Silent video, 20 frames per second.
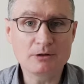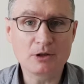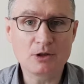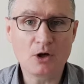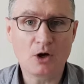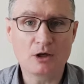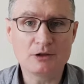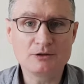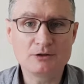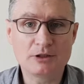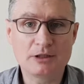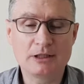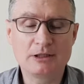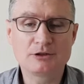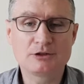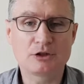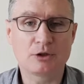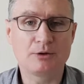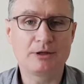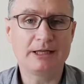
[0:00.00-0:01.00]
the
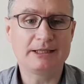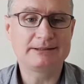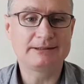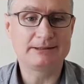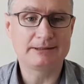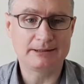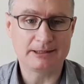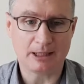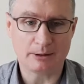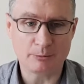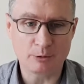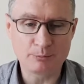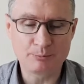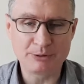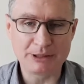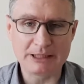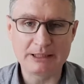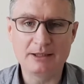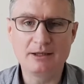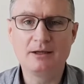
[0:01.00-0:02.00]
consonant, so that's double
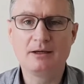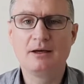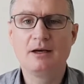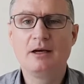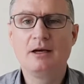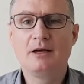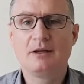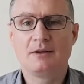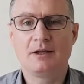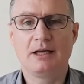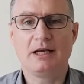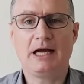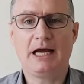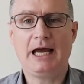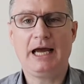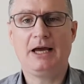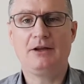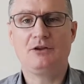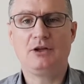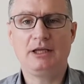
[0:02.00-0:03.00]
P. Then I
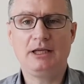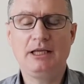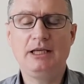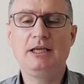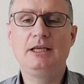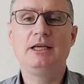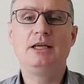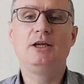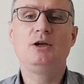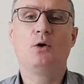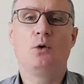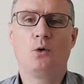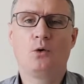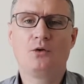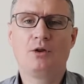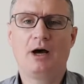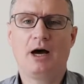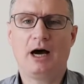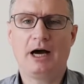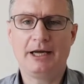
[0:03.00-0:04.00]
add the ed or
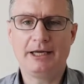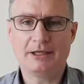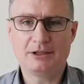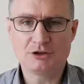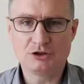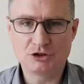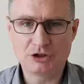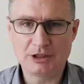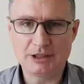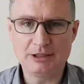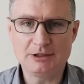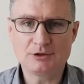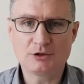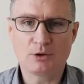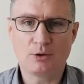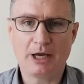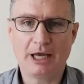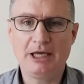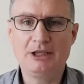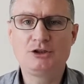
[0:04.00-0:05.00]
the ing.
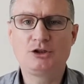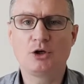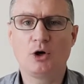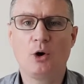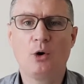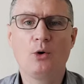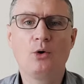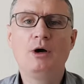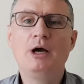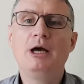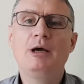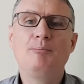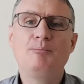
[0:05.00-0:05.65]
So hopped or